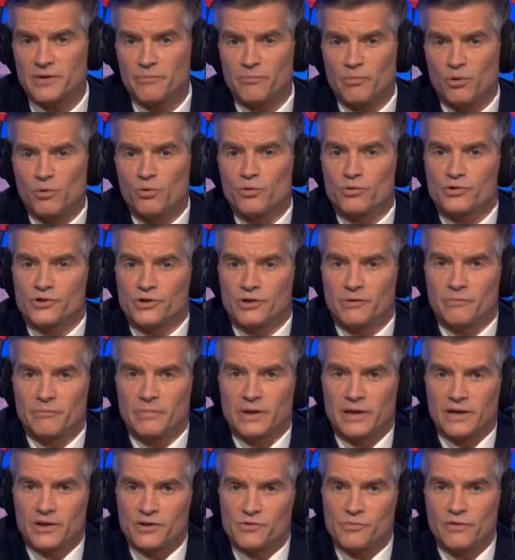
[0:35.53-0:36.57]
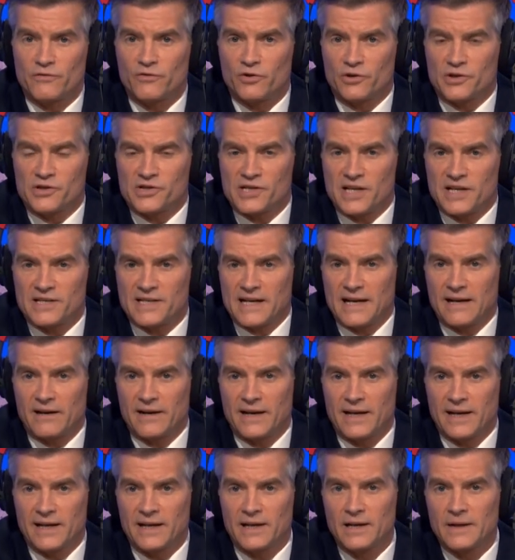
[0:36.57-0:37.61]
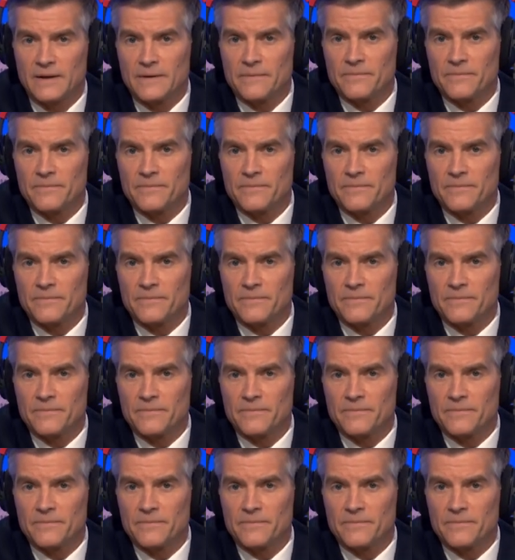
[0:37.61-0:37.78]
important because we've got to set out a